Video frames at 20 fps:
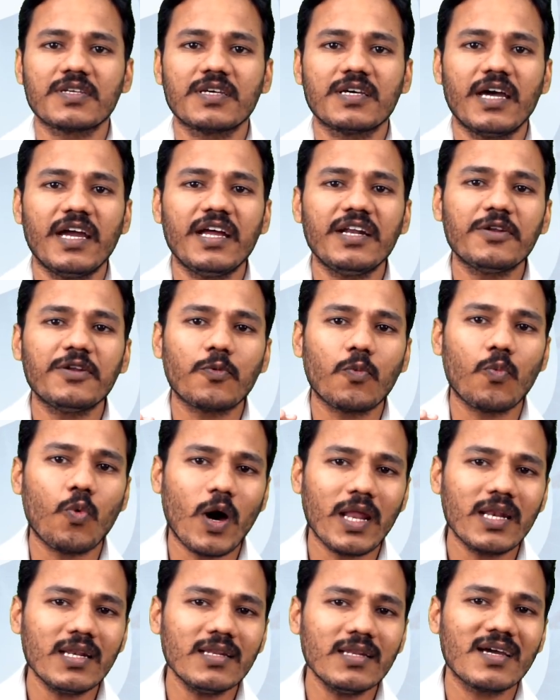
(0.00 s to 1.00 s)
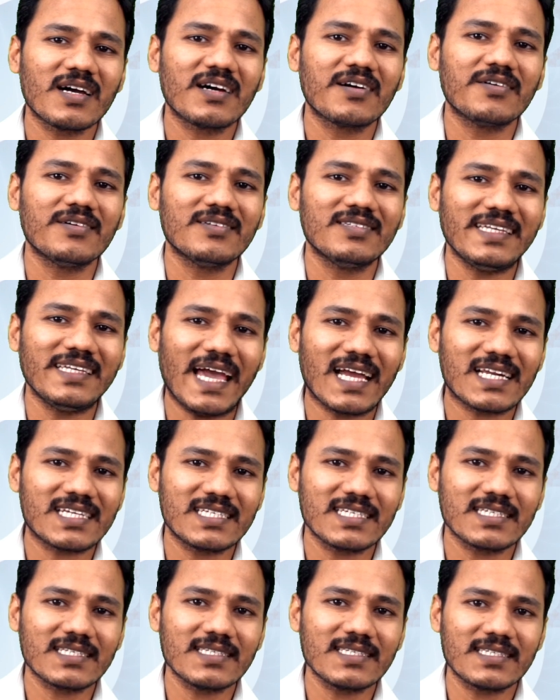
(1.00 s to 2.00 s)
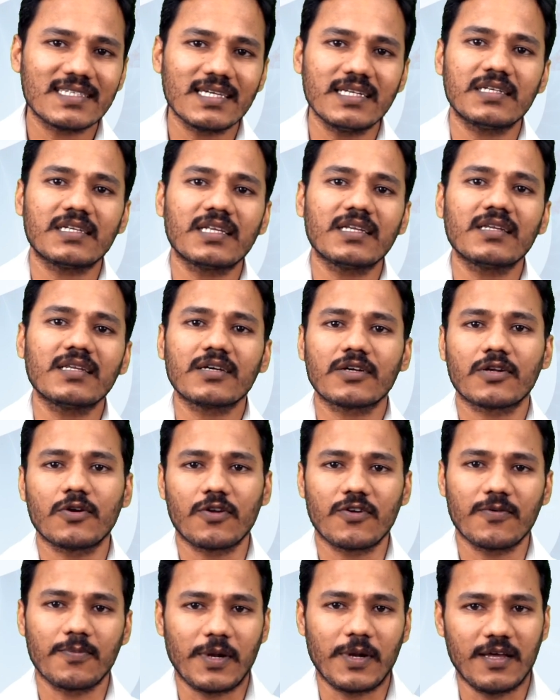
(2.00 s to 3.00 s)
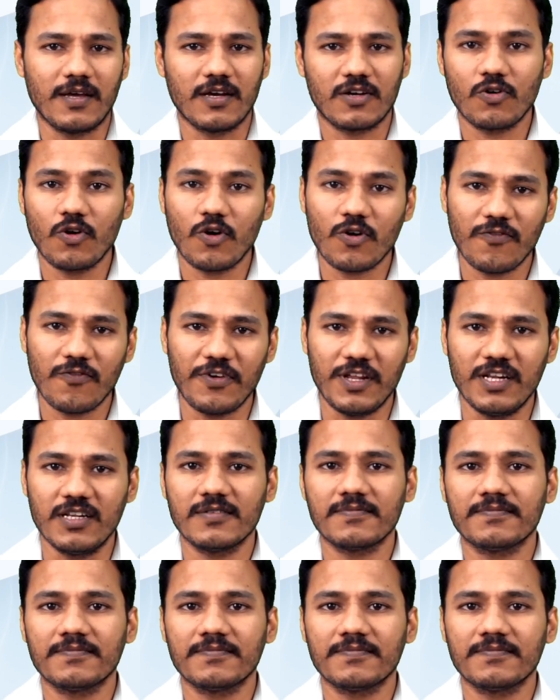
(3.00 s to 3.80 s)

and one reaction center chlorophyll.